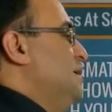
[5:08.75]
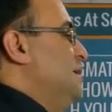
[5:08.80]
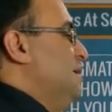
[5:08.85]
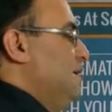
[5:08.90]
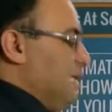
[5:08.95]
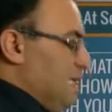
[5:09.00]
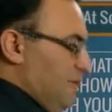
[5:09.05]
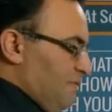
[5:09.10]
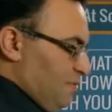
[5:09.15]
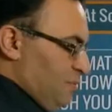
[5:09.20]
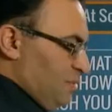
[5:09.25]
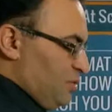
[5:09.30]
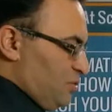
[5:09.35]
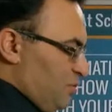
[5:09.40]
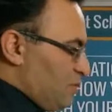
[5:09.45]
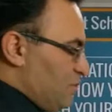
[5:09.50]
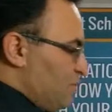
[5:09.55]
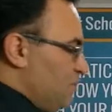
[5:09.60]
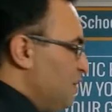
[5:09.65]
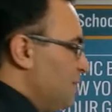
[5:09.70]
I have a
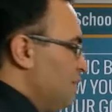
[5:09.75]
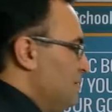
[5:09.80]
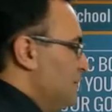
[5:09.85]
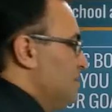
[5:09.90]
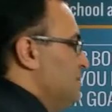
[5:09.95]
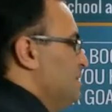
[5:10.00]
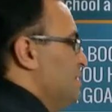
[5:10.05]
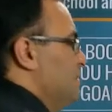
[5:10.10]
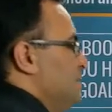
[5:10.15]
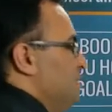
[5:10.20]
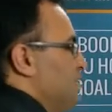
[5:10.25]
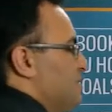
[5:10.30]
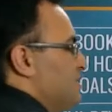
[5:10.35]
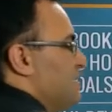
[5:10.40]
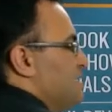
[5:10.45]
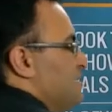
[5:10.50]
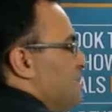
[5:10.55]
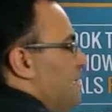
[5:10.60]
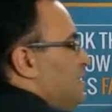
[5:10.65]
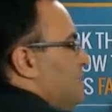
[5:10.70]
method called
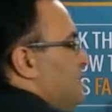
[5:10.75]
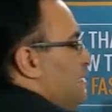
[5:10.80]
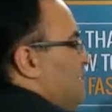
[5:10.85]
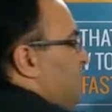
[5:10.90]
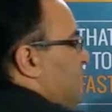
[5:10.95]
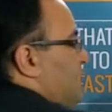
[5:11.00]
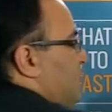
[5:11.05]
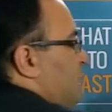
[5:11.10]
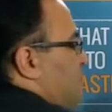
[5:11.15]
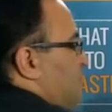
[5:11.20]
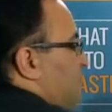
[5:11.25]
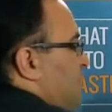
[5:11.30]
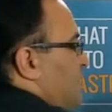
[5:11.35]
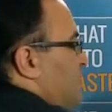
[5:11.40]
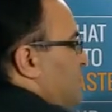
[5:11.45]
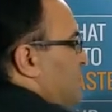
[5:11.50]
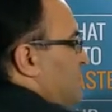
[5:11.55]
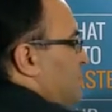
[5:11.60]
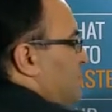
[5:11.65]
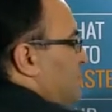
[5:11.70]
resulting vector
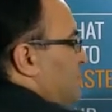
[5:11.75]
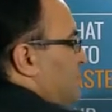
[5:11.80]
method.